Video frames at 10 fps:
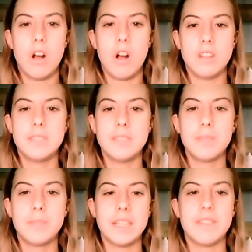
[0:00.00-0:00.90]
Aldous
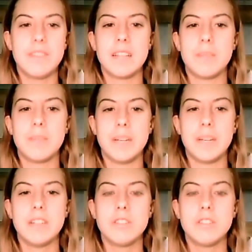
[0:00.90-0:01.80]
believed that the
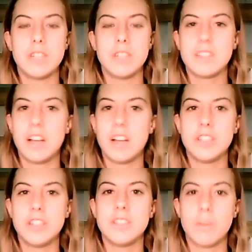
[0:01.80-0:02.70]
brain constrains
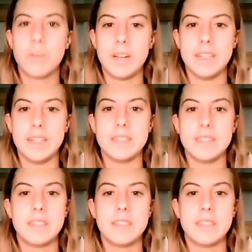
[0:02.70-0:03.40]
conscious awareness